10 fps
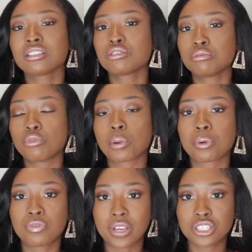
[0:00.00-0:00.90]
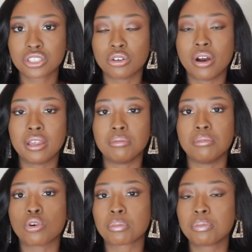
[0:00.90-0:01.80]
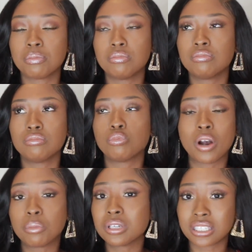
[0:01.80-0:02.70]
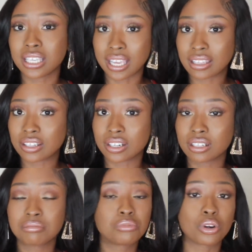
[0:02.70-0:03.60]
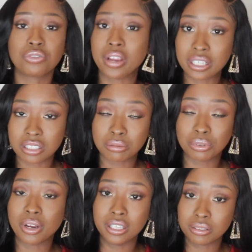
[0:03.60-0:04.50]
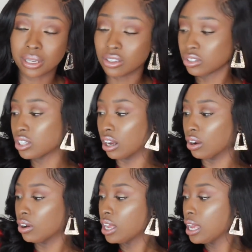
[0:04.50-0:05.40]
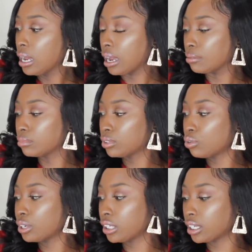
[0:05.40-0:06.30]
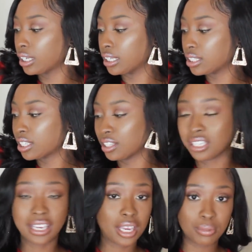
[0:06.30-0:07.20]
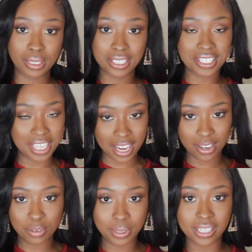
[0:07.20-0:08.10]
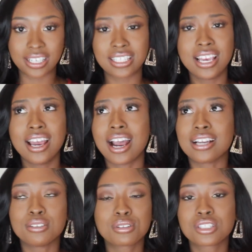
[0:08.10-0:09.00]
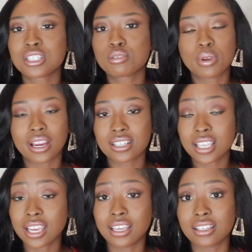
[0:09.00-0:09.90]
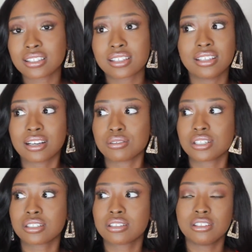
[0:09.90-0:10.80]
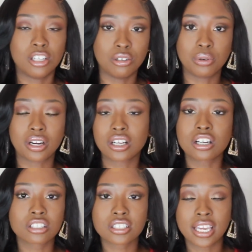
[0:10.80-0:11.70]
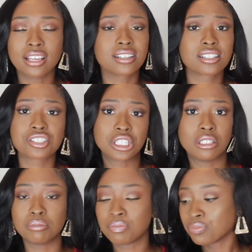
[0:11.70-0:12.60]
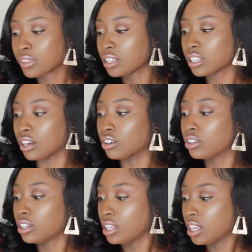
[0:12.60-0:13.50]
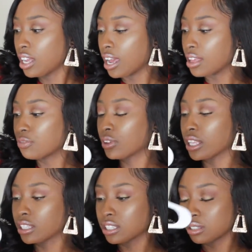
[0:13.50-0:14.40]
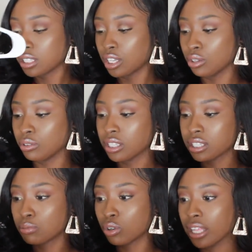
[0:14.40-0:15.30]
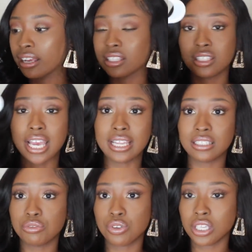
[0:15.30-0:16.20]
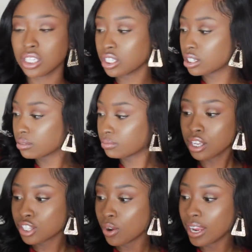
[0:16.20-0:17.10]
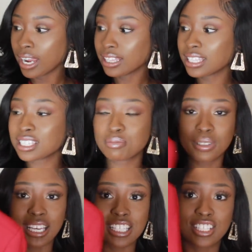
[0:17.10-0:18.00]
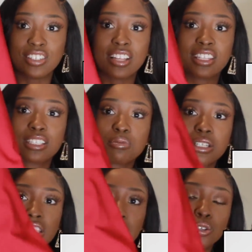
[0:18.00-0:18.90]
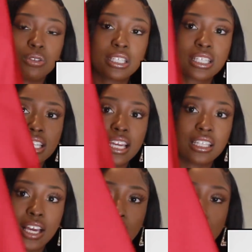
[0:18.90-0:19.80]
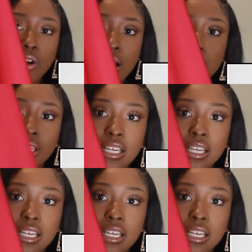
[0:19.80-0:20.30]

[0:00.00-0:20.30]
a little more professional and more well put together, more fashionable as well. So I'm going into the camis now, because I used to just wear tanks, and I would just, you know, wear a colored tank because they're cheap. So I feel like this is cute. This is more like a satin finish. So I got this blazer. Now this one is cute. This is kind of like a crop